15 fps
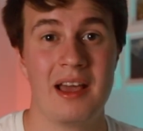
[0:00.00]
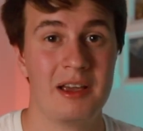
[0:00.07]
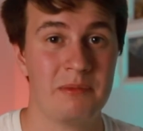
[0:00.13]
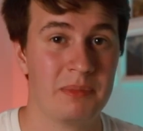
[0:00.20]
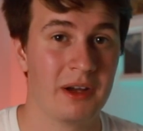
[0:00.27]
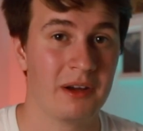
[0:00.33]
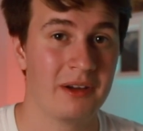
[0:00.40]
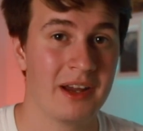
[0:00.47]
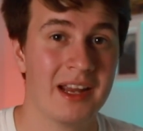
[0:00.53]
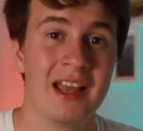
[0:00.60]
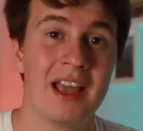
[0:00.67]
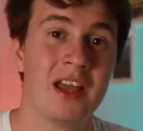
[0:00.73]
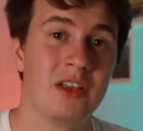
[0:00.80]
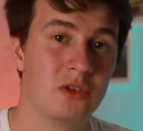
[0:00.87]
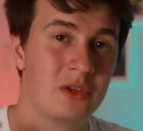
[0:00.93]
appearing
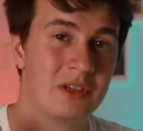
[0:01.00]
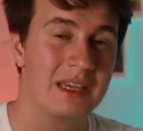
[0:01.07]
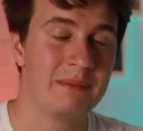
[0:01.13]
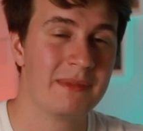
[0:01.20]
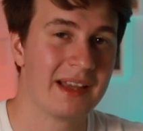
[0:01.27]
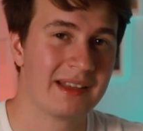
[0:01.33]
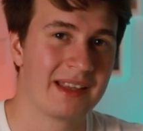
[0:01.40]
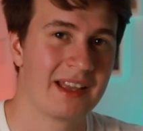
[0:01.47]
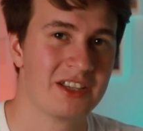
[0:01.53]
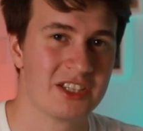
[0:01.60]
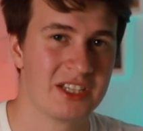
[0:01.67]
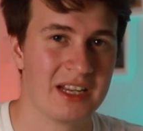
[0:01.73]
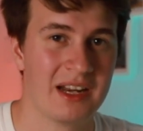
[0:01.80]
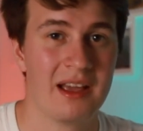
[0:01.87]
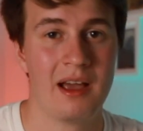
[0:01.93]
to keep the
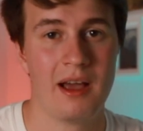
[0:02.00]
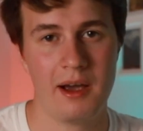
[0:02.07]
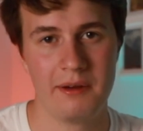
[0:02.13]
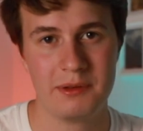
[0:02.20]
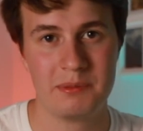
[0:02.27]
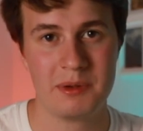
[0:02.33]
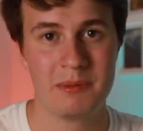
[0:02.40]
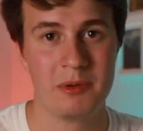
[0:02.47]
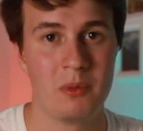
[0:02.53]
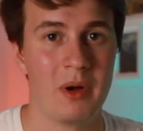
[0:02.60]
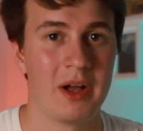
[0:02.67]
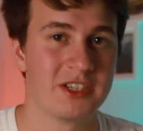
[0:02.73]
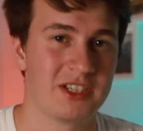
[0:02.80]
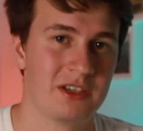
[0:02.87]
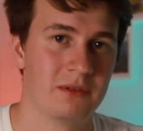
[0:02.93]
attention of the people
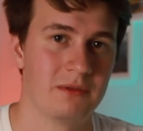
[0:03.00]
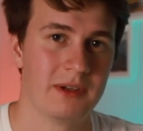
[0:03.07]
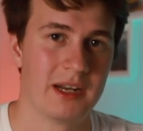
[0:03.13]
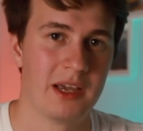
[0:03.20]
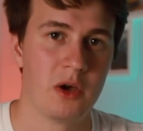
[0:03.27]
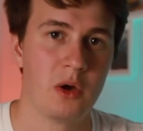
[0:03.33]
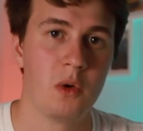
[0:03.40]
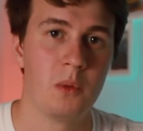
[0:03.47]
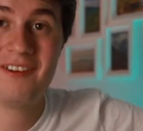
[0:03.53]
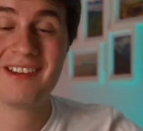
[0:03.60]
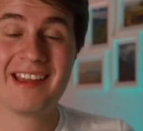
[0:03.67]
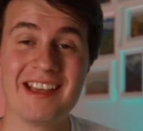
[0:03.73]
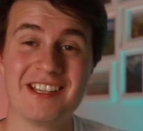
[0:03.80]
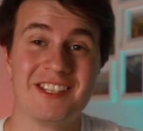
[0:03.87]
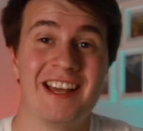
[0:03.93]
watching your video.
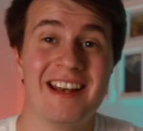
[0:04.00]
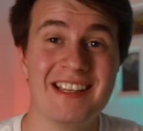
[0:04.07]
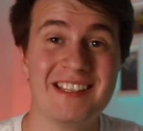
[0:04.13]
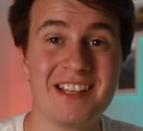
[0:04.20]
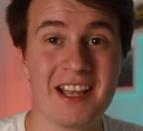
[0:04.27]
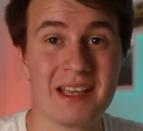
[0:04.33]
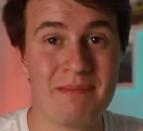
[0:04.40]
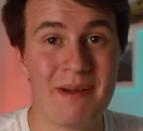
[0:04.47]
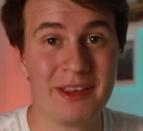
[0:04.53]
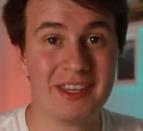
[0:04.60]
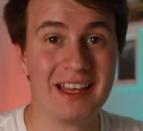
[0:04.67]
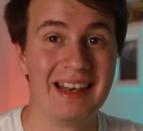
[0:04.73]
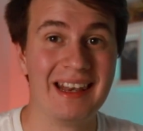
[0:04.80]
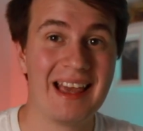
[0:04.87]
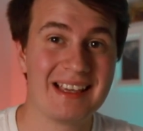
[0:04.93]
Okay, so now let's talk about the
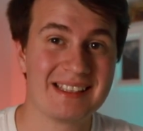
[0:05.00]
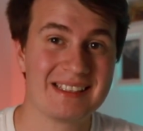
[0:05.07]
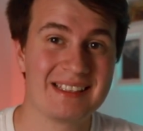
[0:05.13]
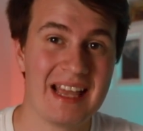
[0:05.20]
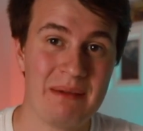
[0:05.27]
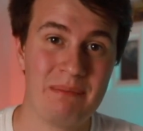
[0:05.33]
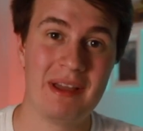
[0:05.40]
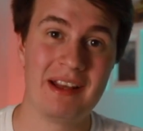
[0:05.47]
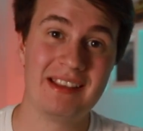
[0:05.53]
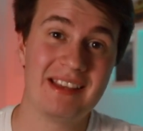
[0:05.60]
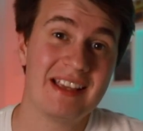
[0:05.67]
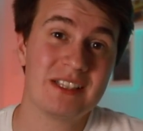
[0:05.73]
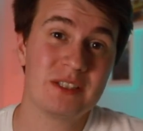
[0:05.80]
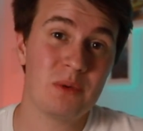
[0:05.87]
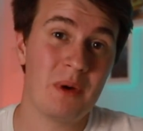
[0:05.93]
last step, and
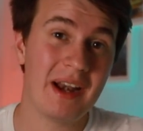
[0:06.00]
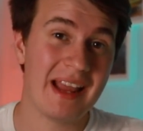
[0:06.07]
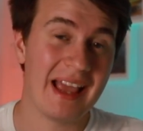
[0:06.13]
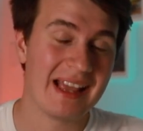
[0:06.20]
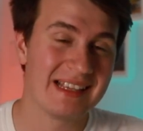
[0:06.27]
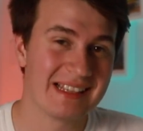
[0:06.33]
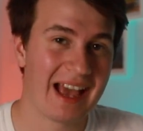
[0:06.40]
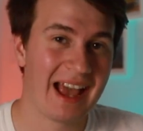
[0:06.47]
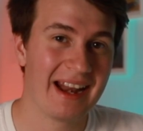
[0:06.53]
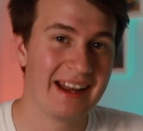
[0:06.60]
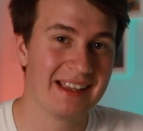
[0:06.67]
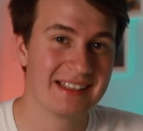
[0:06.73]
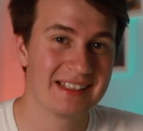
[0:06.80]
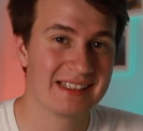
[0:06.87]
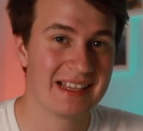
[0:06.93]
this one is
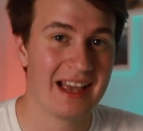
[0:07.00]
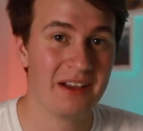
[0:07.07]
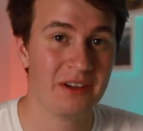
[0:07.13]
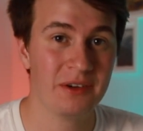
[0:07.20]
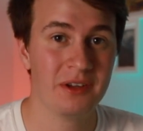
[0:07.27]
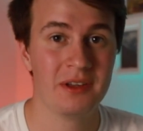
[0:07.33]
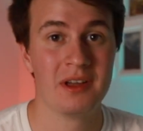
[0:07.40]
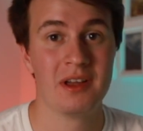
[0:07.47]
adding sound